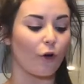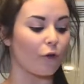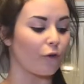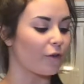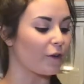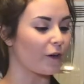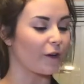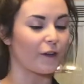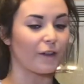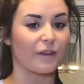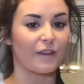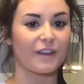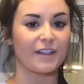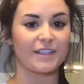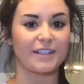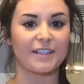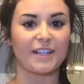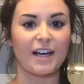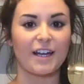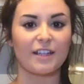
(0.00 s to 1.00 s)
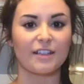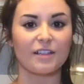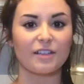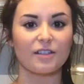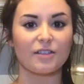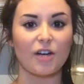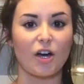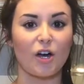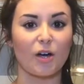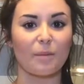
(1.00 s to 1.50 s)
over the done
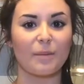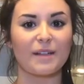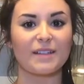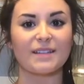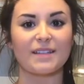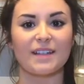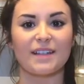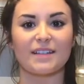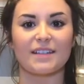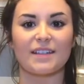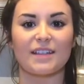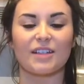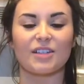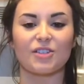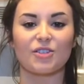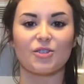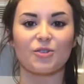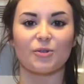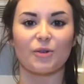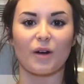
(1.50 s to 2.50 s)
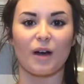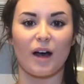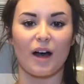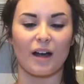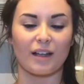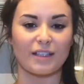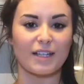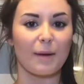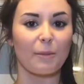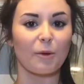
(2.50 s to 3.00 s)
dog biscuits into a
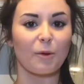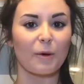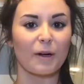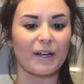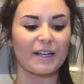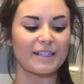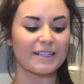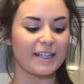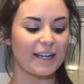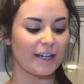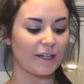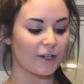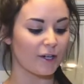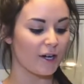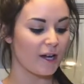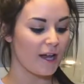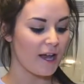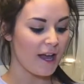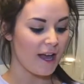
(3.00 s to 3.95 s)
Tupperware container